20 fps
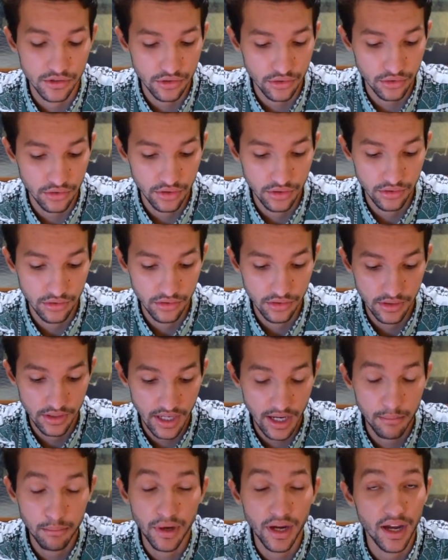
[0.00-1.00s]
So you
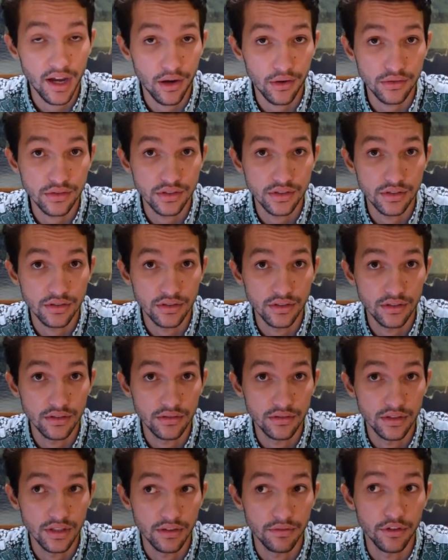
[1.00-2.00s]
can't buy a house
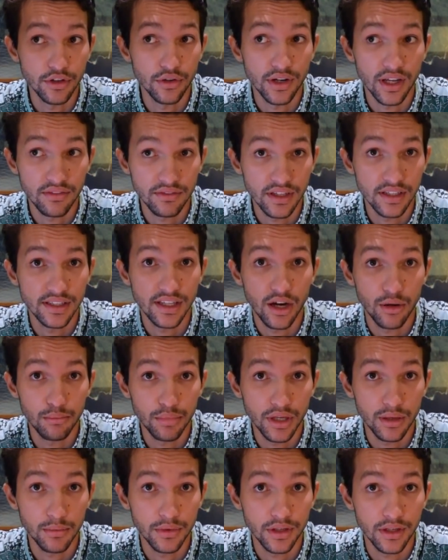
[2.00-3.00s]
if you don't have that down
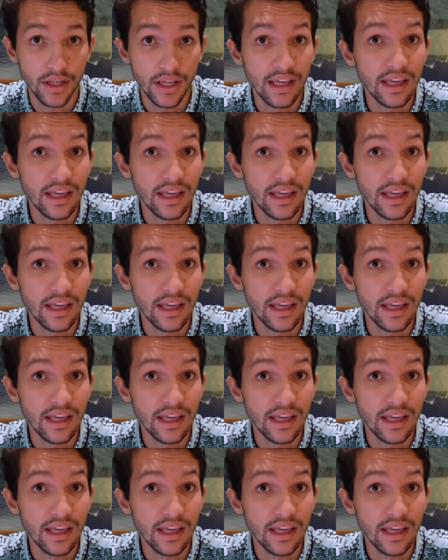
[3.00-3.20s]
payment,